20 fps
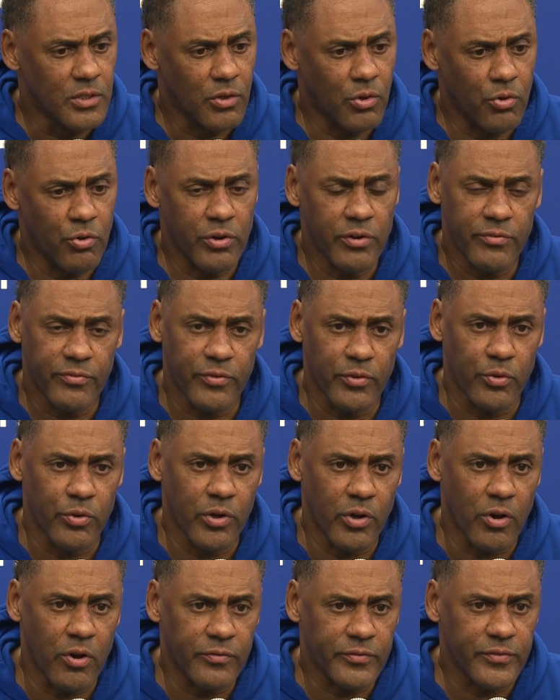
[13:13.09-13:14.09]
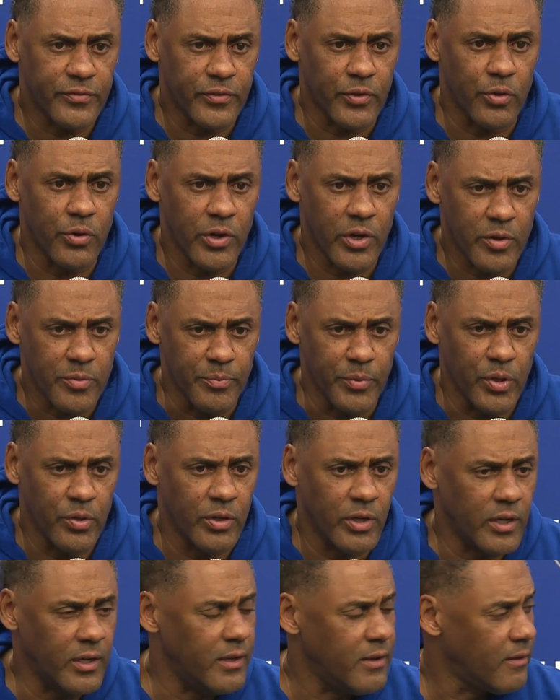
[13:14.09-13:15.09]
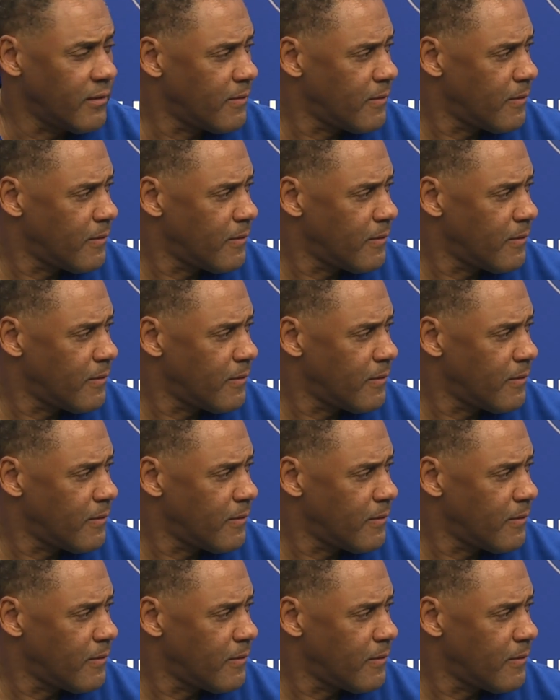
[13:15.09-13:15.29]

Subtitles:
on the floor and off the floor in the community.